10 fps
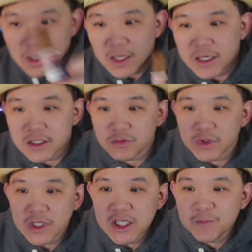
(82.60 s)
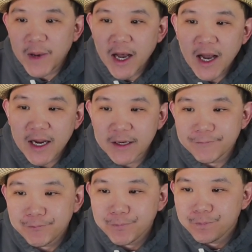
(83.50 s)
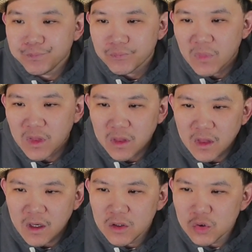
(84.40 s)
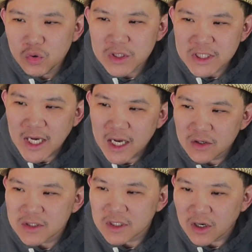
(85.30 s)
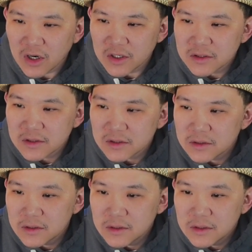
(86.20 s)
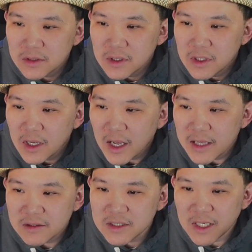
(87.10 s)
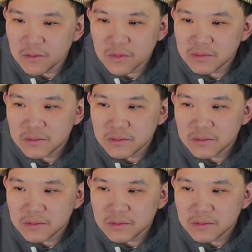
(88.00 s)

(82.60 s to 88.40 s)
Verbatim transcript: it's released by Luciano Cigar, and some